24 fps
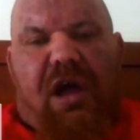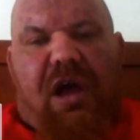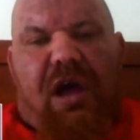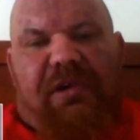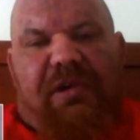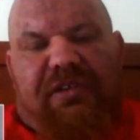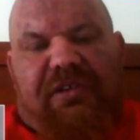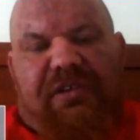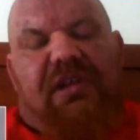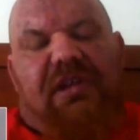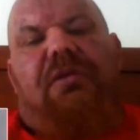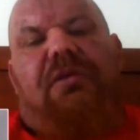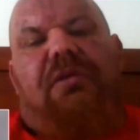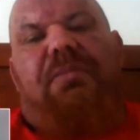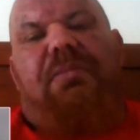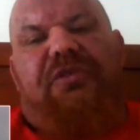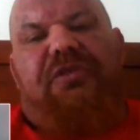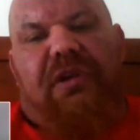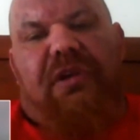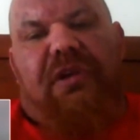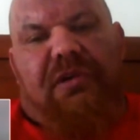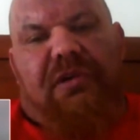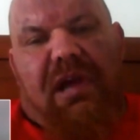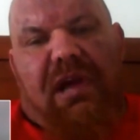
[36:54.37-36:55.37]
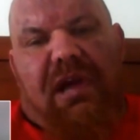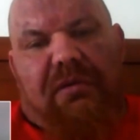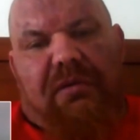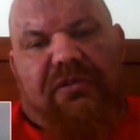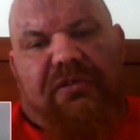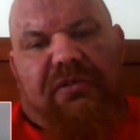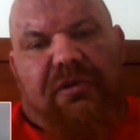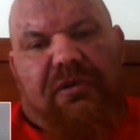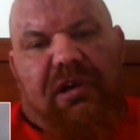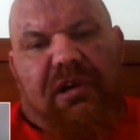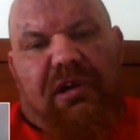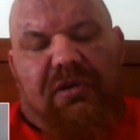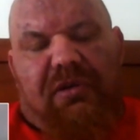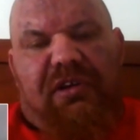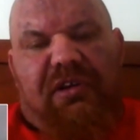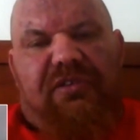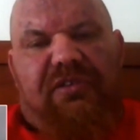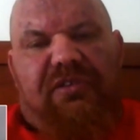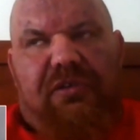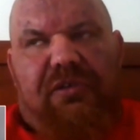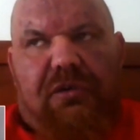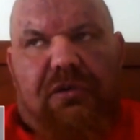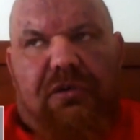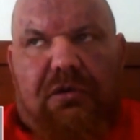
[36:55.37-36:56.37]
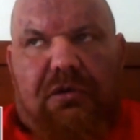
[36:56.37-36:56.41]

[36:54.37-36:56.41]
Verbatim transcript: will increase your RBC, your red blood cell count.